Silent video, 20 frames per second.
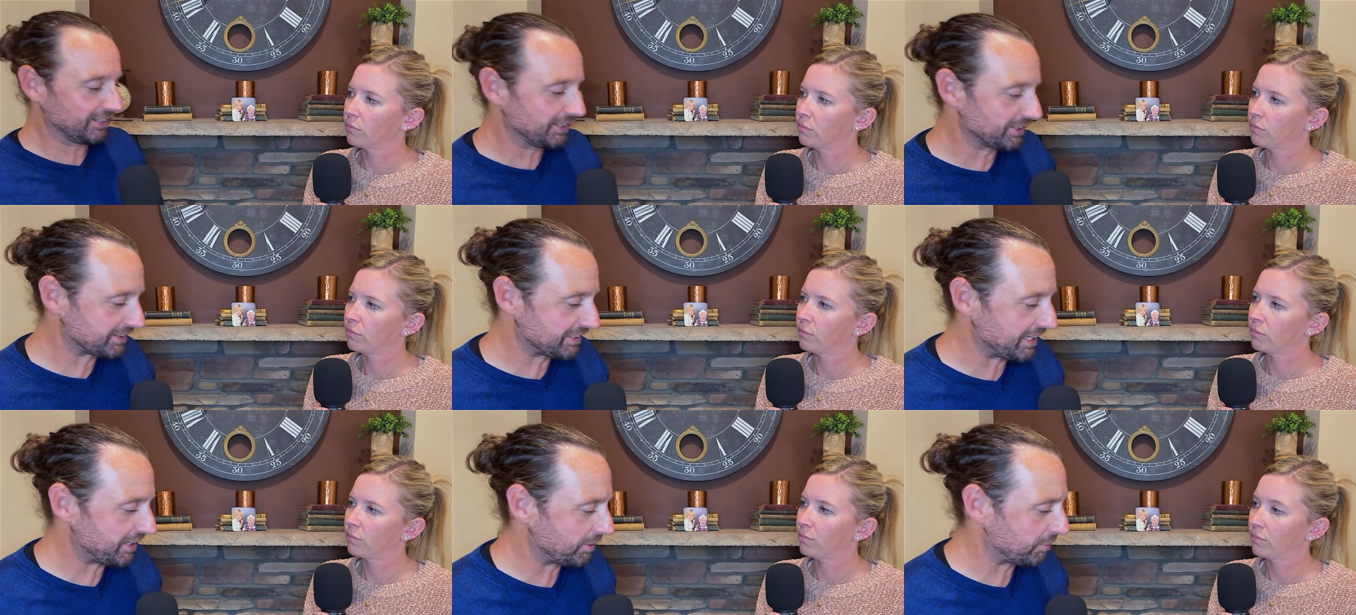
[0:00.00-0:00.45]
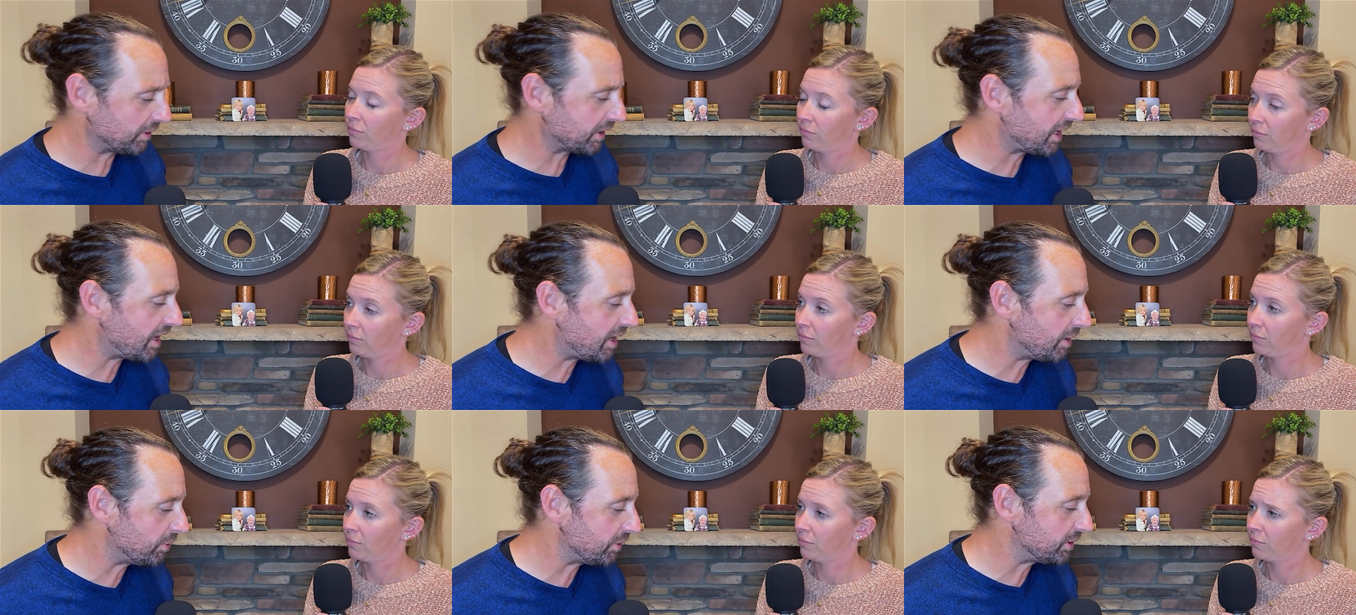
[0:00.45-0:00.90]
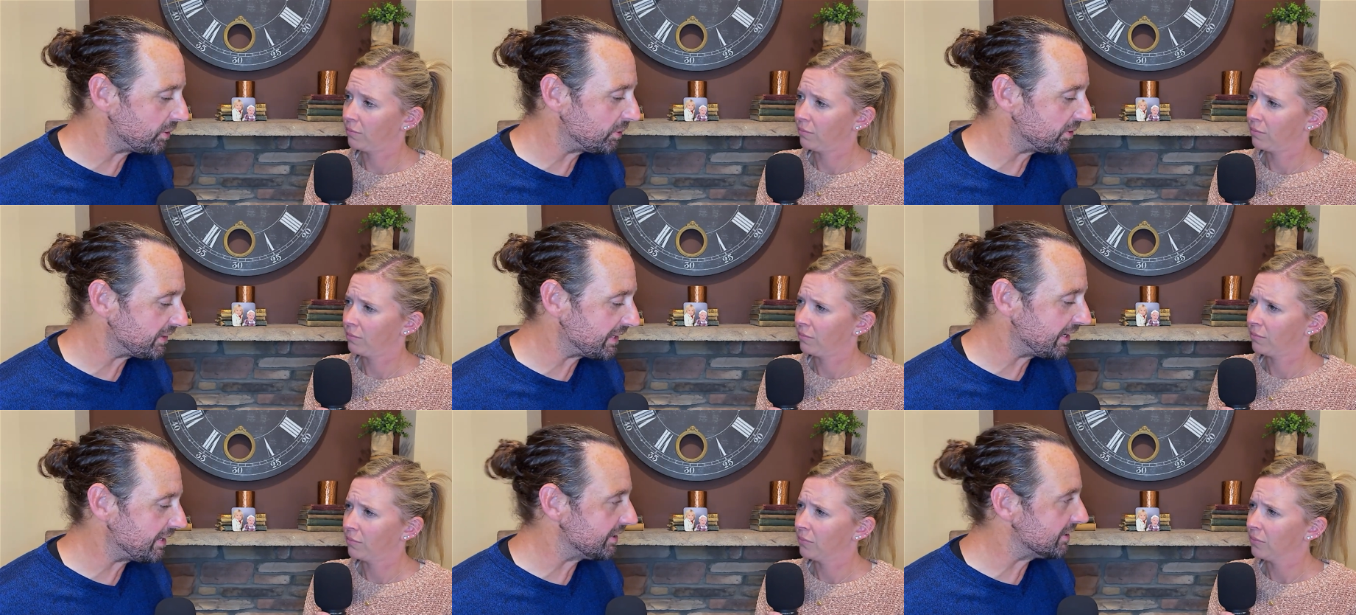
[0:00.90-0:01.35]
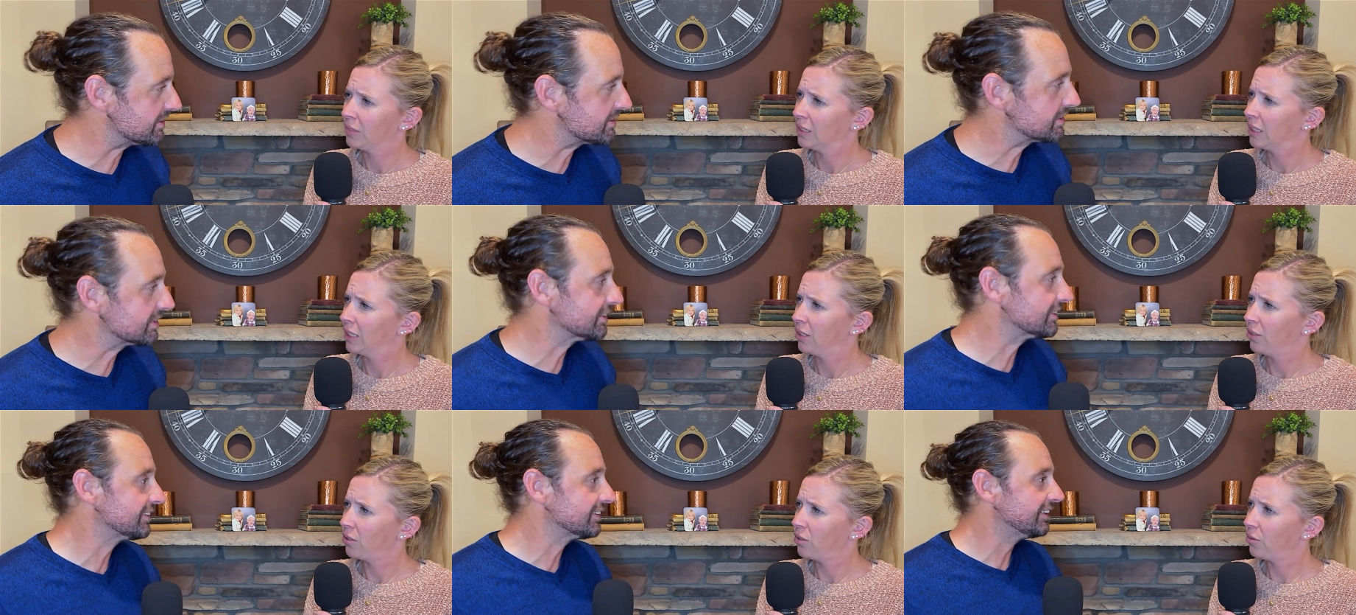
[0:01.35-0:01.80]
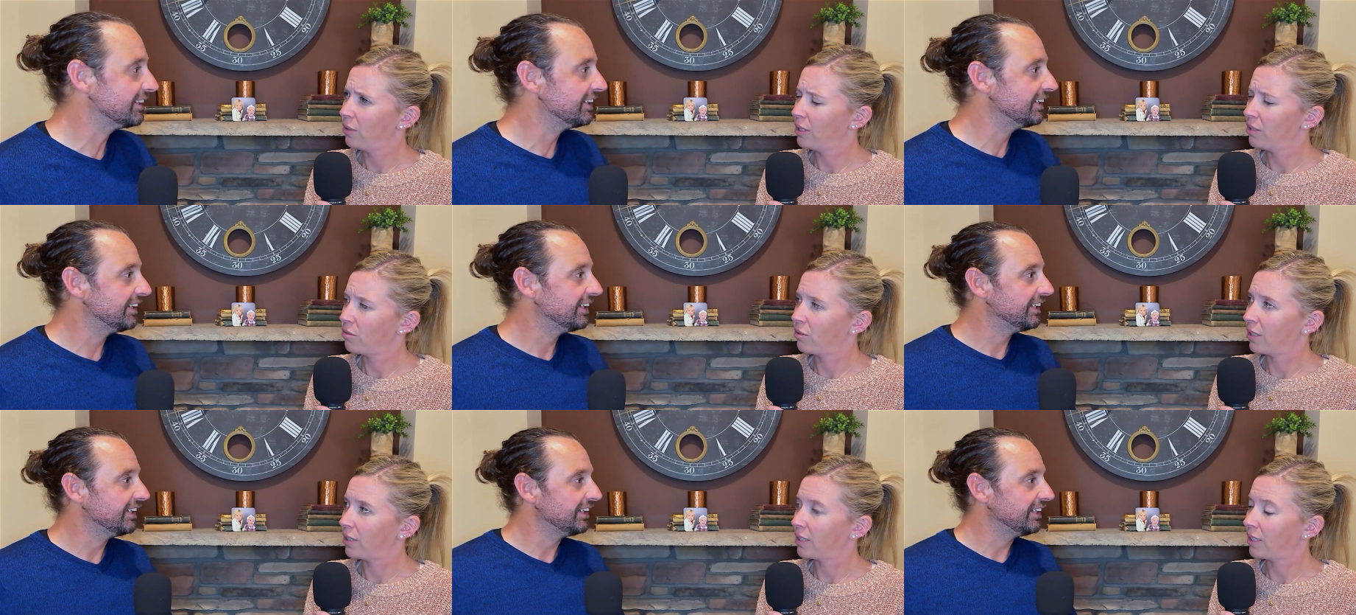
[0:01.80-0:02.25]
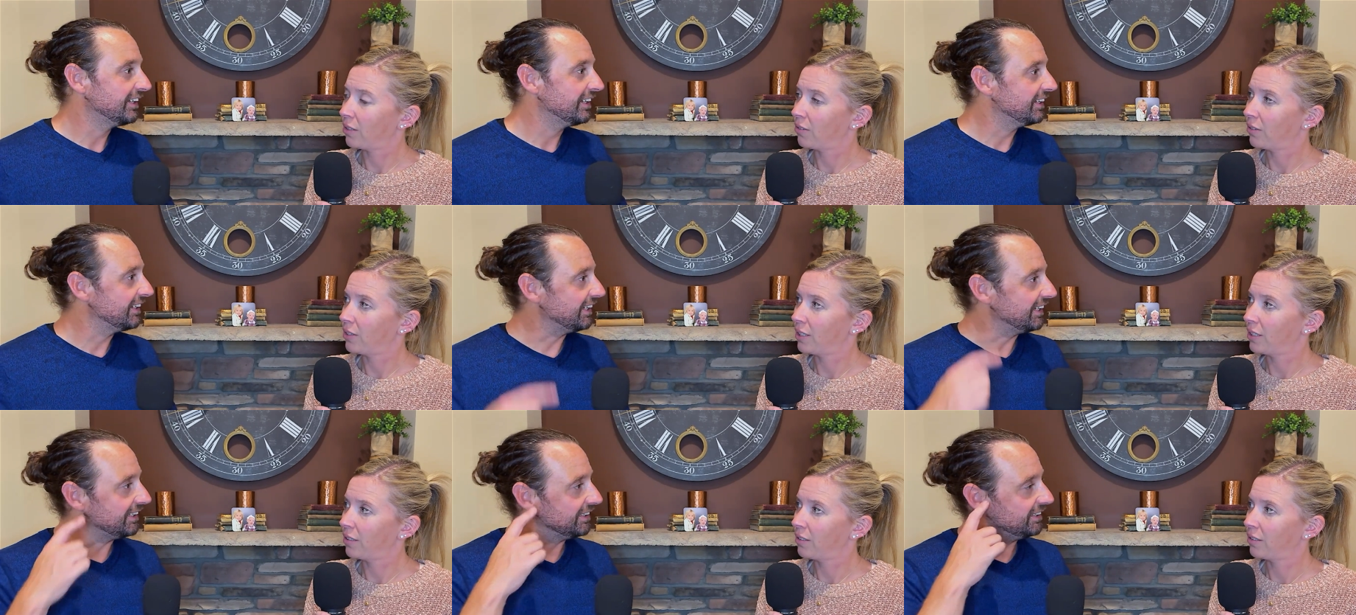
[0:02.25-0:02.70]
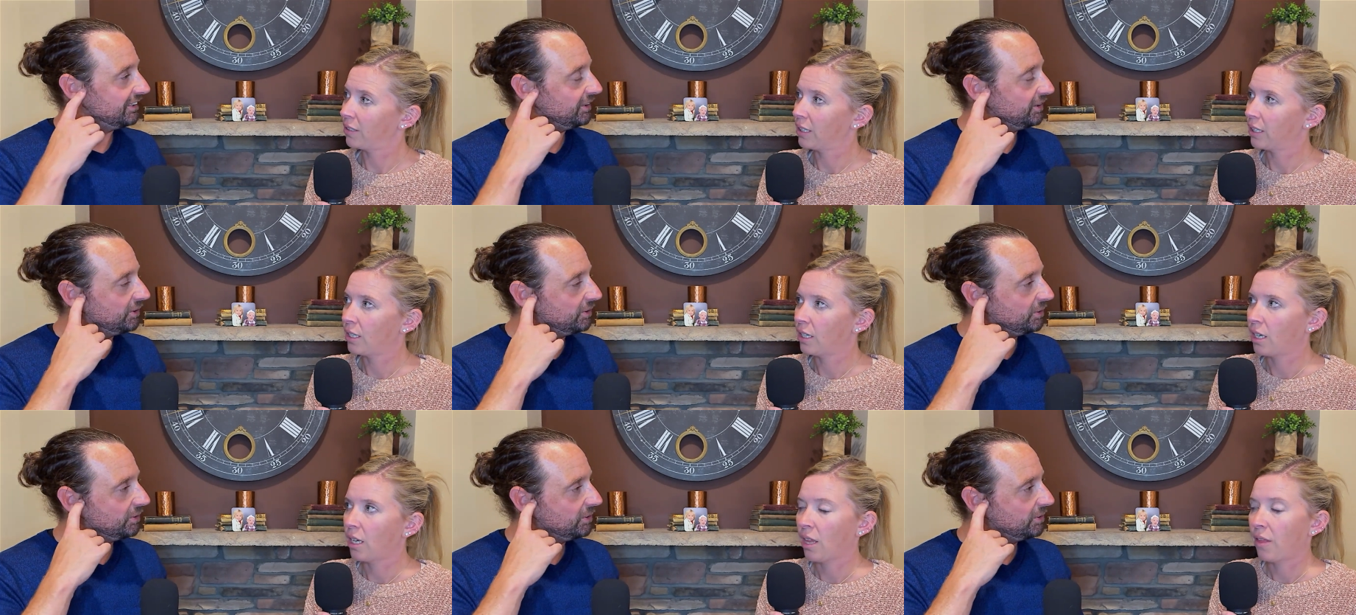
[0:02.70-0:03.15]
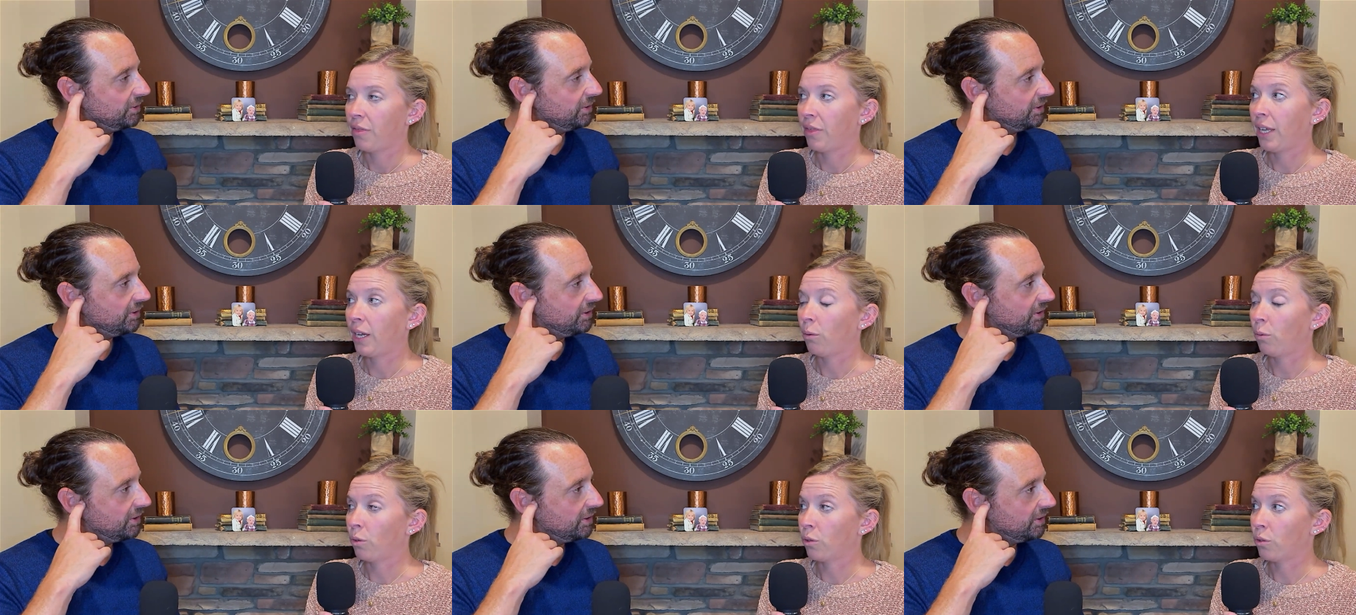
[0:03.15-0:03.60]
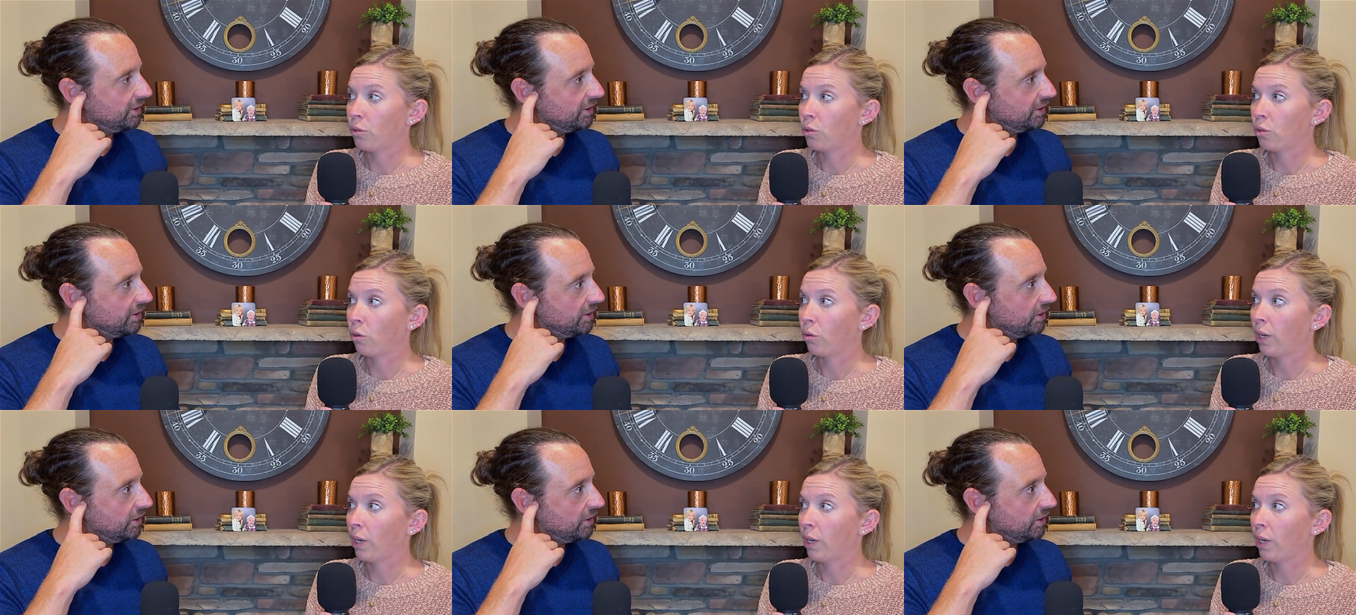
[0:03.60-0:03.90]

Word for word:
Speaker 1: look down. I'm like, oh, I wonder what that is.
Speaker 2: There's a restaurant down there, and you. They were so